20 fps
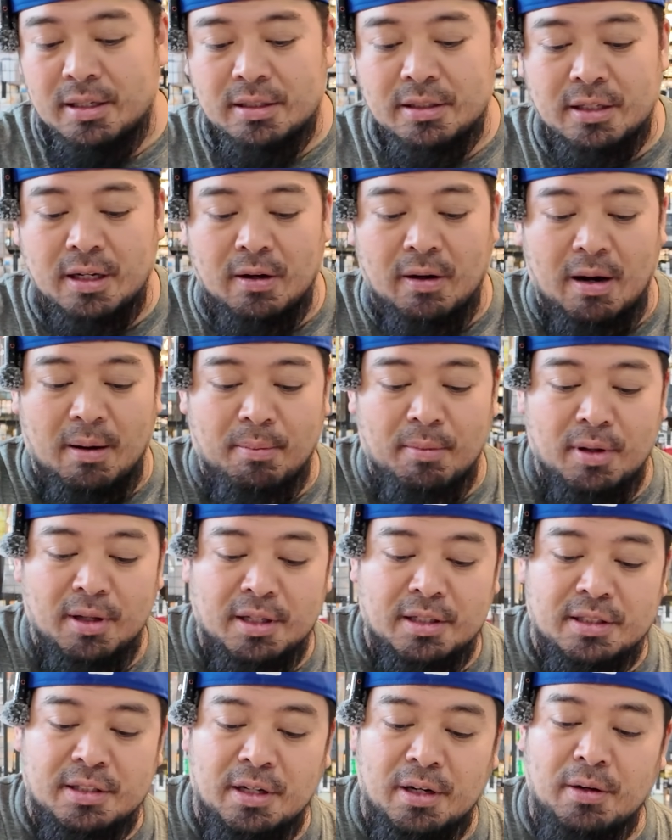So I'm
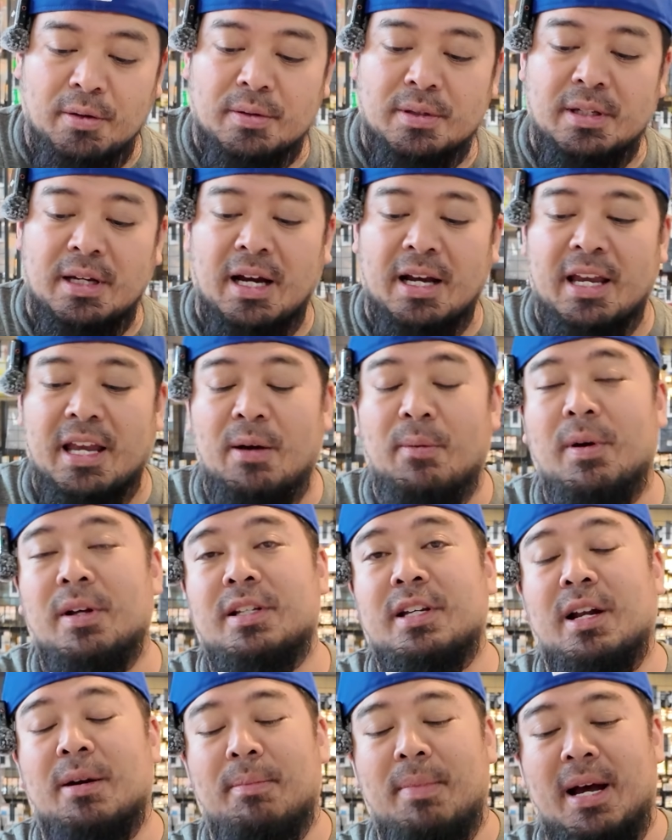really stoked. I can't
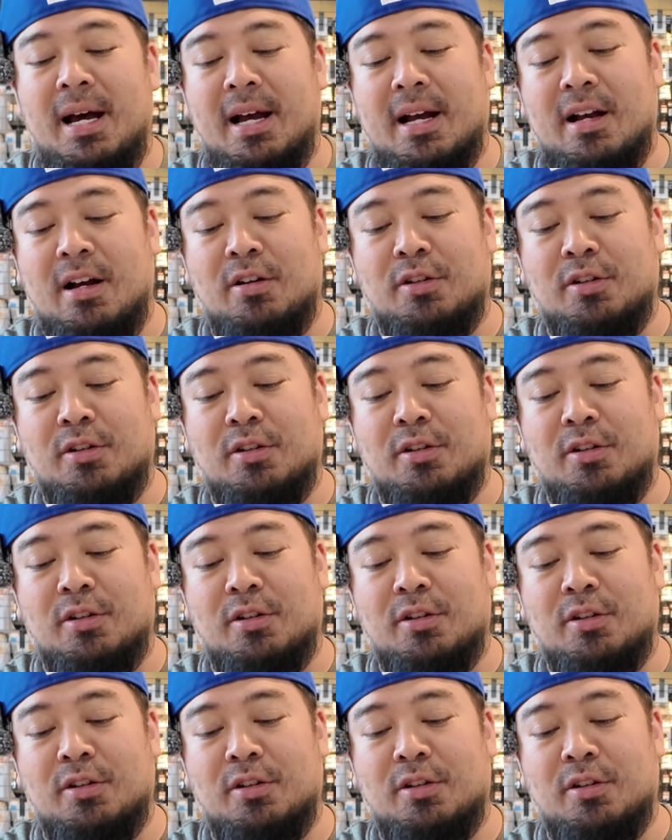wait to get them back.